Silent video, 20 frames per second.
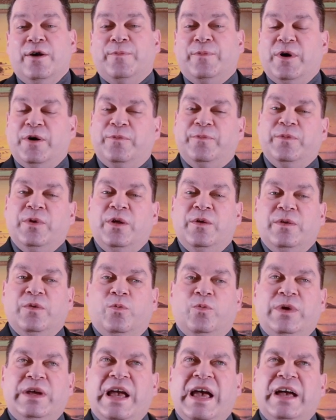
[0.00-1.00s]
but
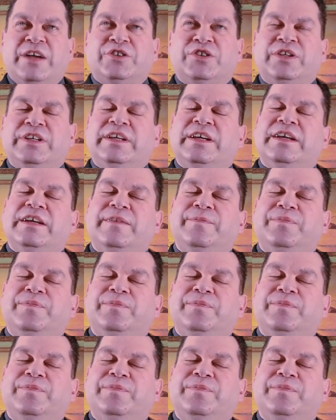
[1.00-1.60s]
we actually